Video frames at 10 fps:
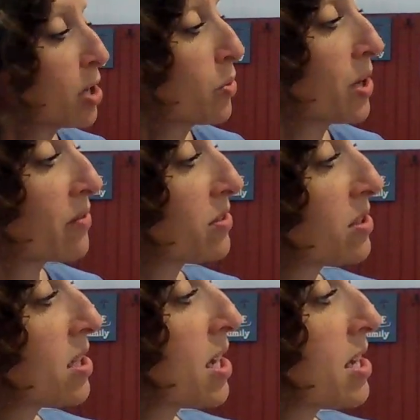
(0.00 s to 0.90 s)
We have
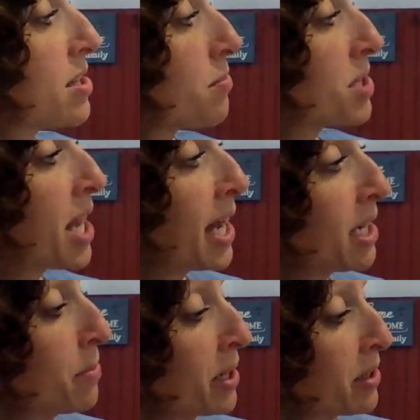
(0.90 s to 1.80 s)
some
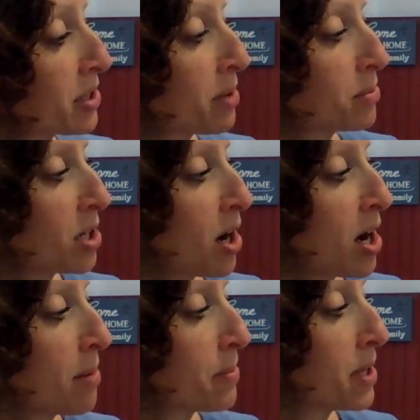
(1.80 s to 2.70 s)
teddy bears up
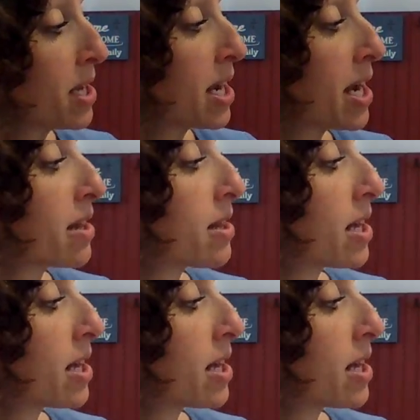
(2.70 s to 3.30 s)
top, and